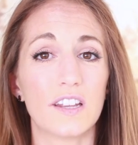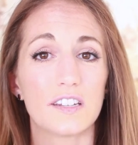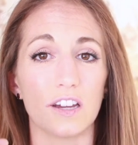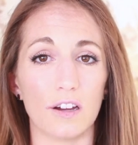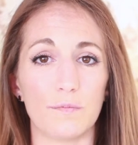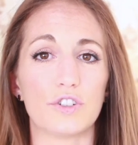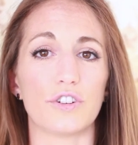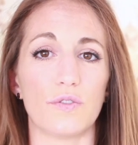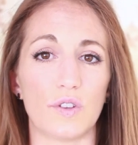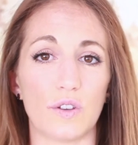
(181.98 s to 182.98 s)
to help
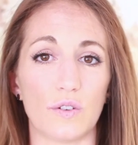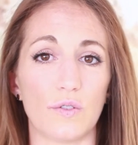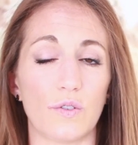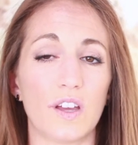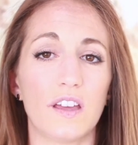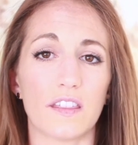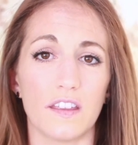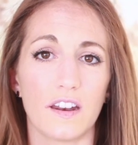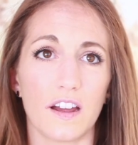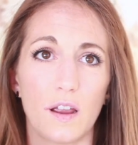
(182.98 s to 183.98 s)
show you
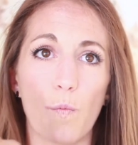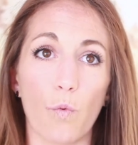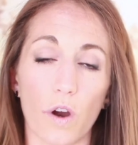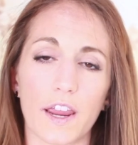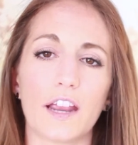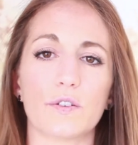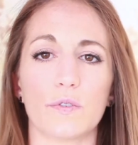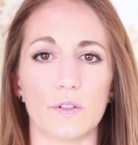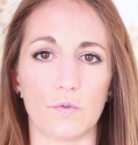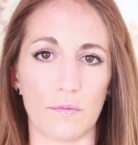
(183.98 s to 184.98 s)
that I am working
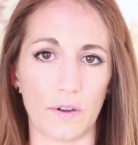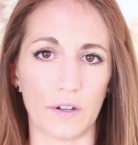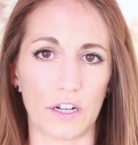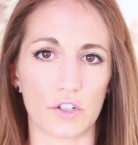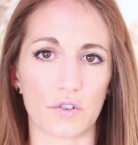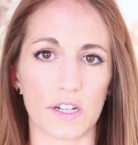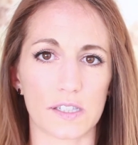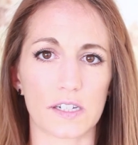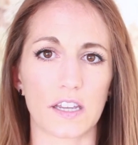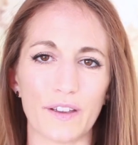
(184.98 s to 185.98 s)
towards rebuilding
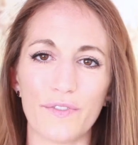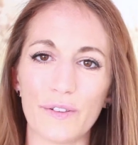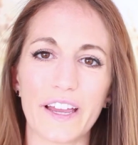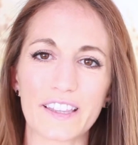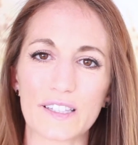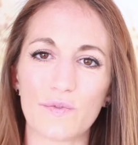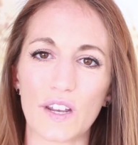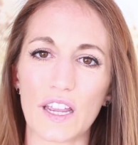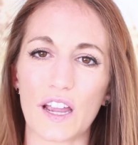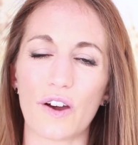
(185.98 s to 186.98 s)
trust? If you like this
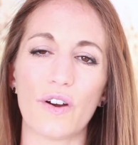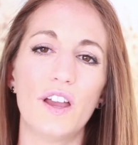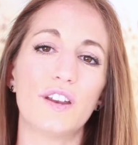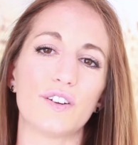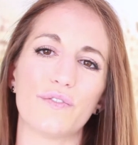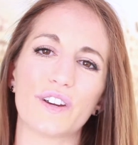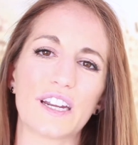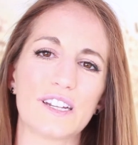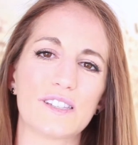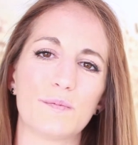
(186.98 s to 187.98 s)
video, don't
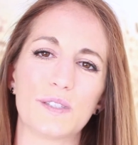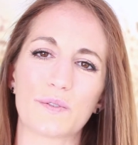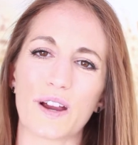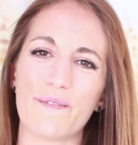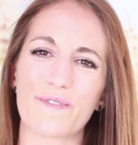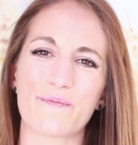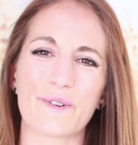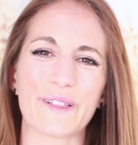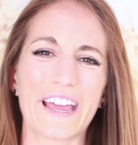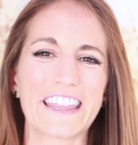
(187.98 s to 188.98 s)
forget to subscribe for
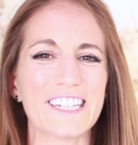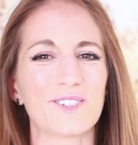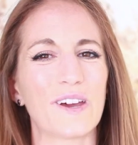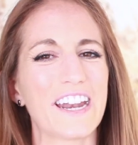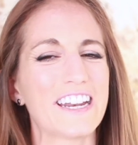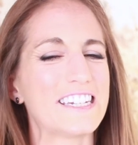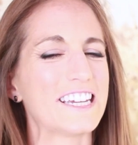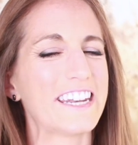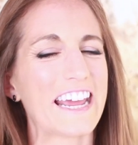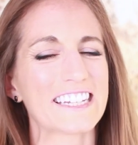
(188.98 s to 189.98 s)
more like this one. And
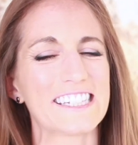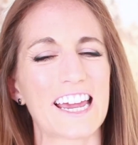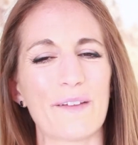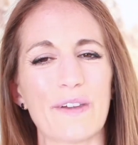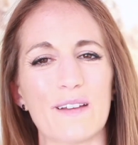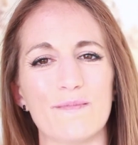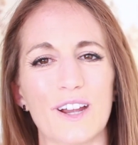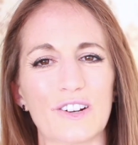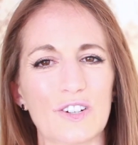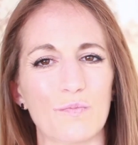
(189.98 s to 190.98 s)
until next time, I'm
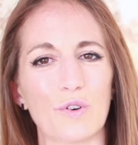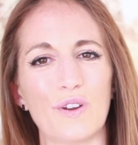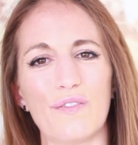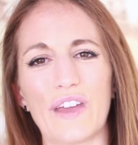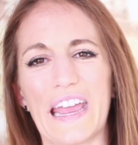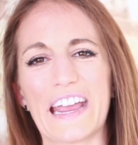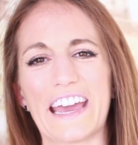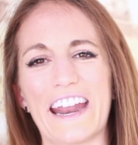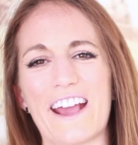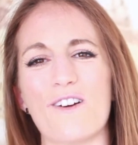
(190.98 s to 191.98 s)
Dr. Marie Fang,
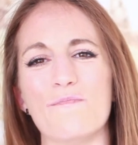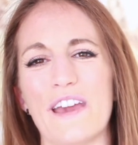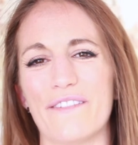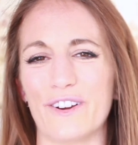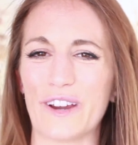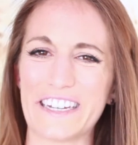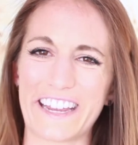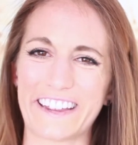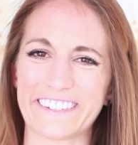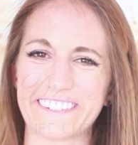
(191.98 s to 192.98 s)
and I hope you have a great day.